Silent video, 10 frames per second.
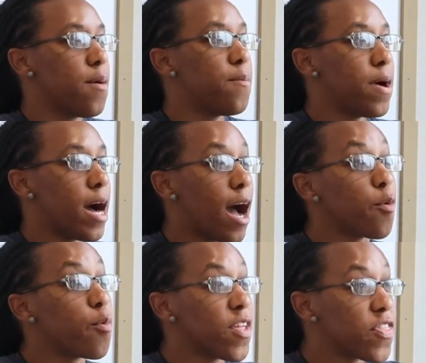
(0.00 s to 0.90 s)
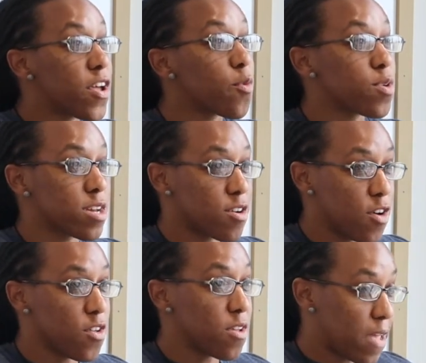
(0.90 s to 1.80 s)
But I went there with the
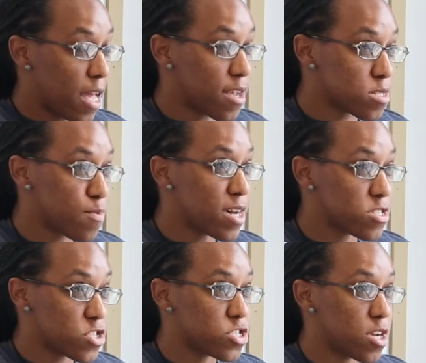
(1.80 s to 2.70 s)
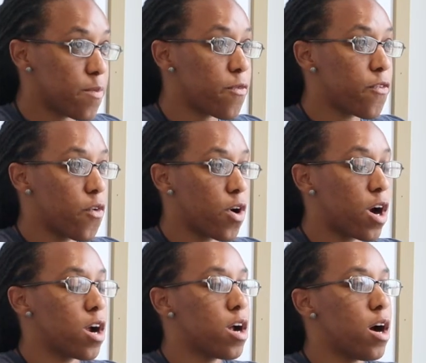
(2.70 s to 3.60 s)
goal of getting sponsorship
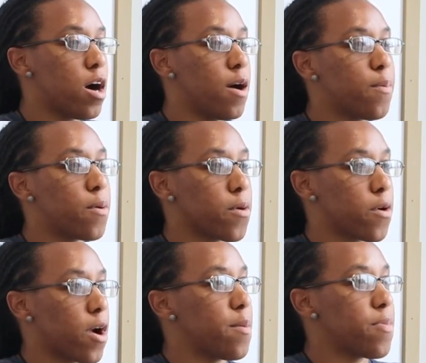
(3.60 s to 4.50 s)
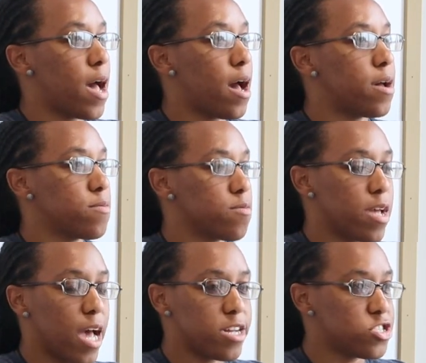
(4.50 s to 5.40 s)
for a program that
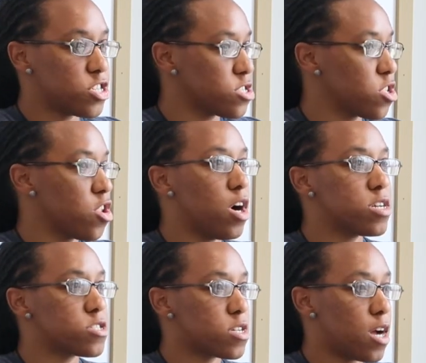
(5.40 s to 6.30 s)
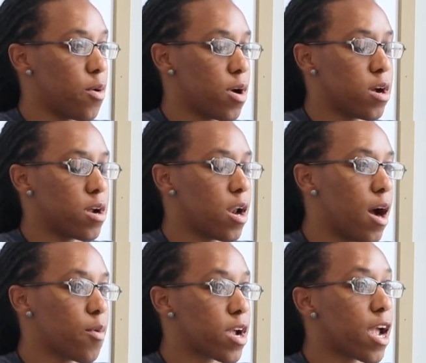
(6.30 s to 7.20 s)
we had just launched,
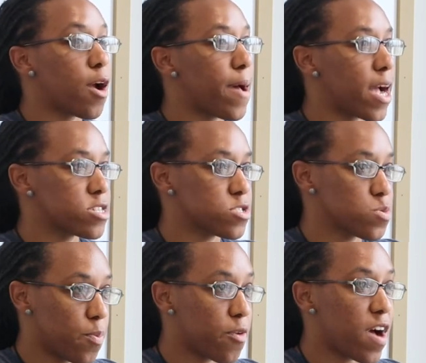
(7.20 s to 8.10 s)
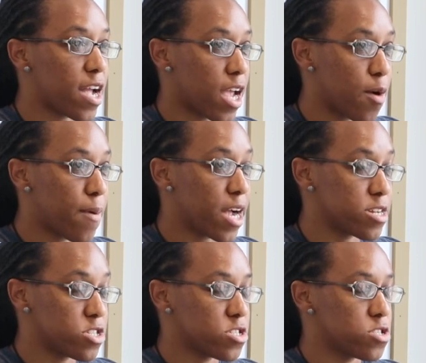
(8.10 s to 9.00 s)
our care packages. We provide care
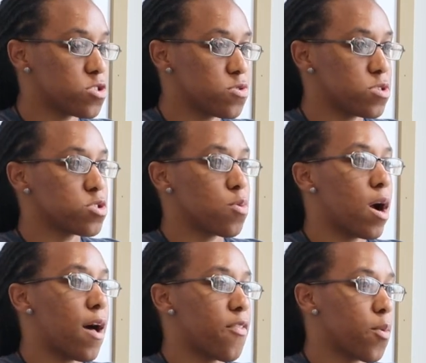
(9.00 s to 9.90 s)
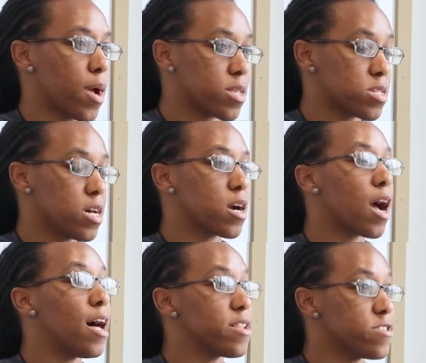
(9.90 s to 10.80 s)
packages to students who are on their way to
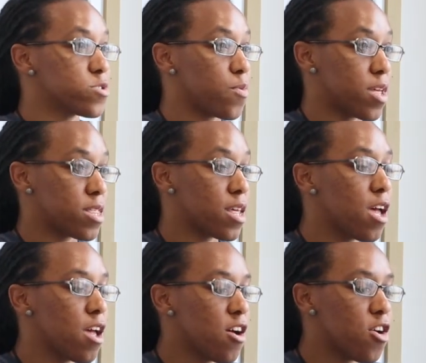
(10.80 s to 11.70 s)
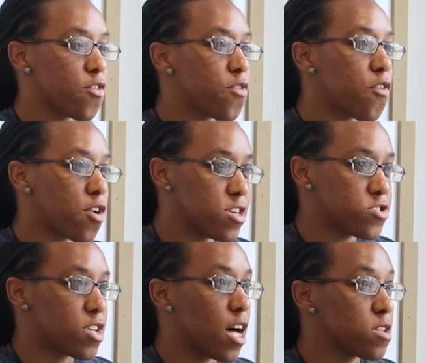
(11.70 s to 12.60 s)
college with over
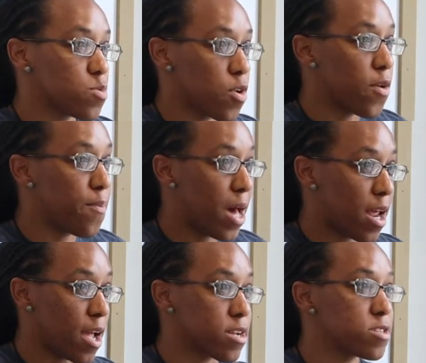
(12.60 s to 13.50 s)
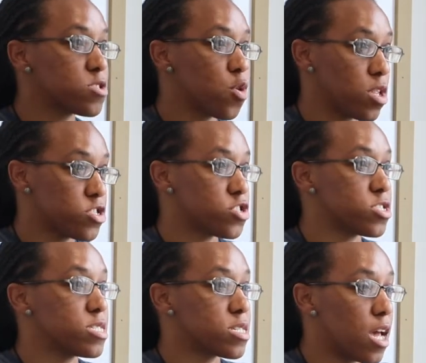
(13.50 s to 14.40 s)
$400 worth of bedding,
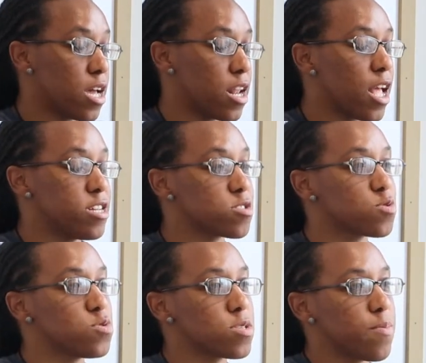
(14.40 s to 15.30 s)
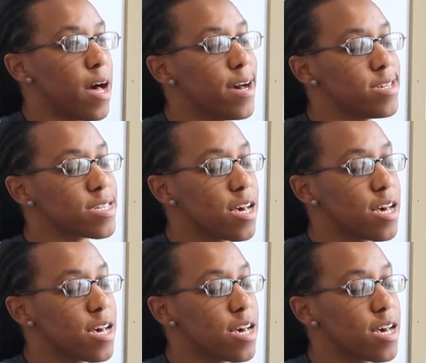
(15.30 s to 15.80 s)
toiletries, and school supplies.